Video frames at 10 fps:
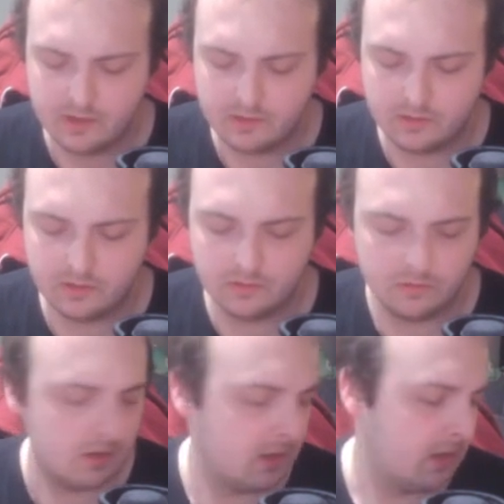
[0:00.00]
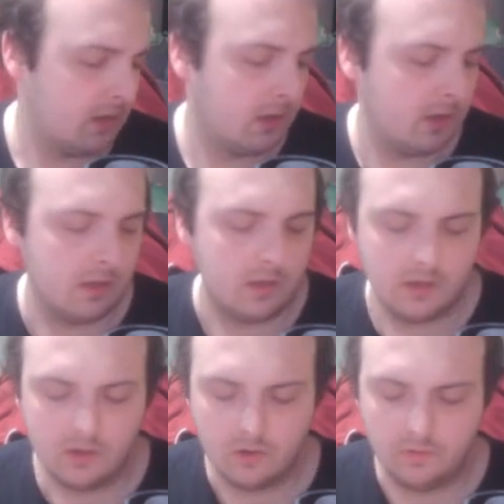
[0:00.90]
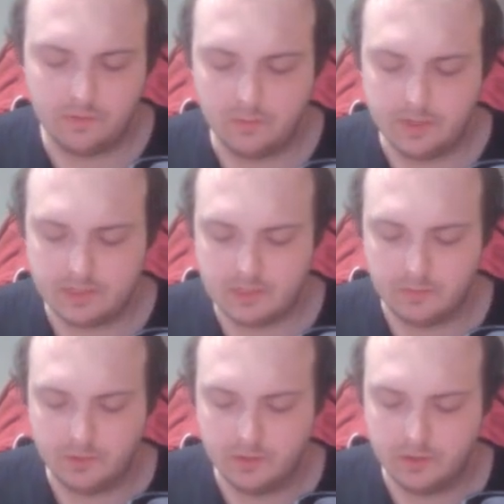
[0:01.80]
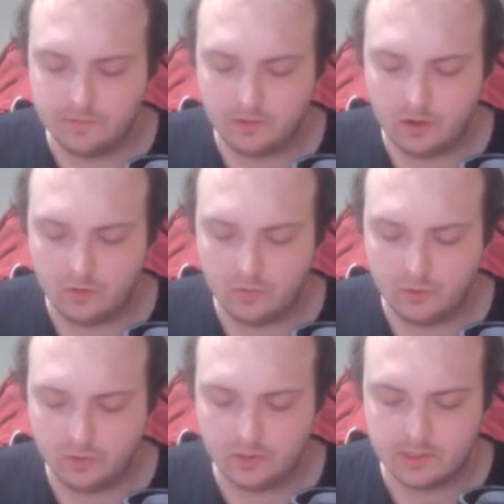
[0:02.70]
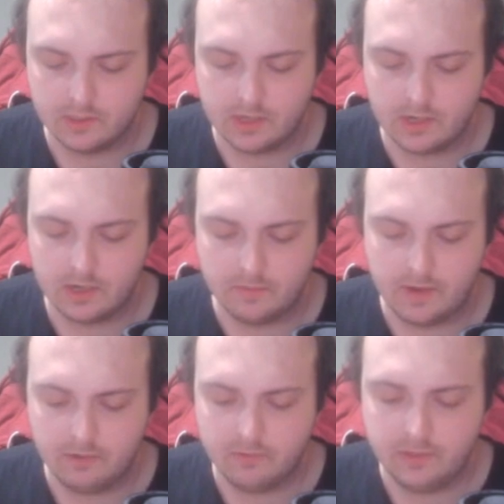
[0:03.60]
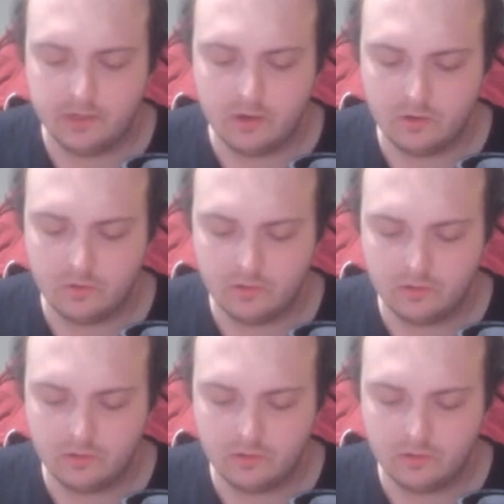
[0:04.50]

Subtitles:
So hopefully we get something good for our ultras. I don't really know.